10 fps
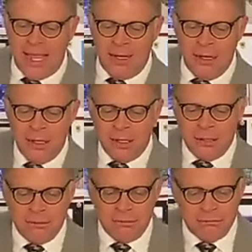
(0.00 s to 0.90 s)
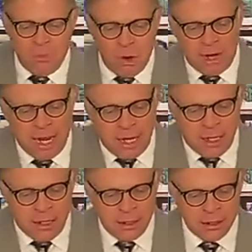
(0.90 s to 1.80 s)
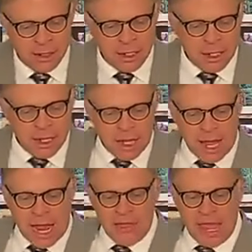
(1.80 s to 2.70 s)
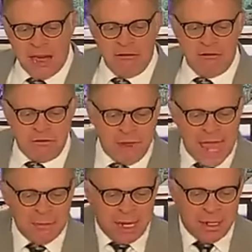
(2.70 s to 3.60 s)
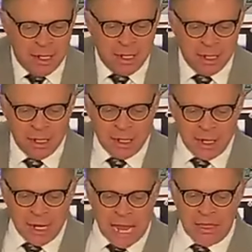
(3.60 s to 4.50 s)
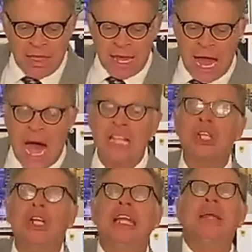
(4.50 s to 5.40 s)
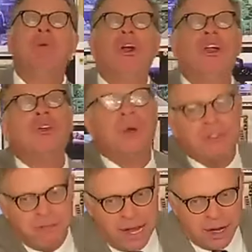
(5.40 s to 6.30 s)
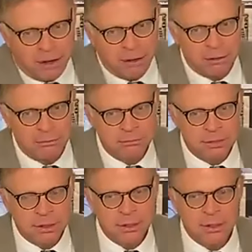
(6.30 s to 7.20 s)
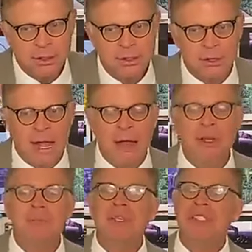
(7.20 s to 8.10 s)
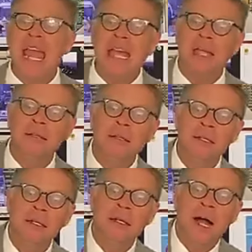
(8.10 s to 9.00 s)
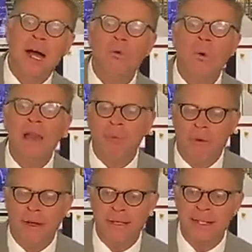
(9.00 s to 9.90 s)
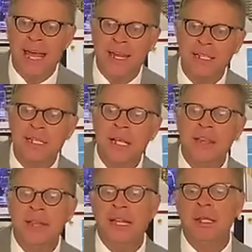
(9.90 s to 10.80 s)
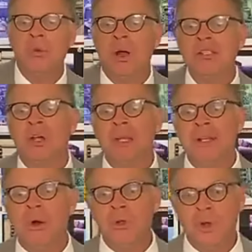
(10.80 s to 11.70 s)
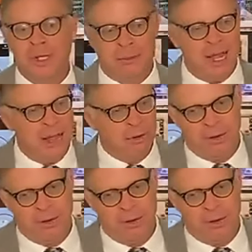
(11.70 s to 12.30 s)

and then mourning, and then famine, and then utterly burned with fire. So I was mistaken on one point, and that is there wasn't going to be no nuclear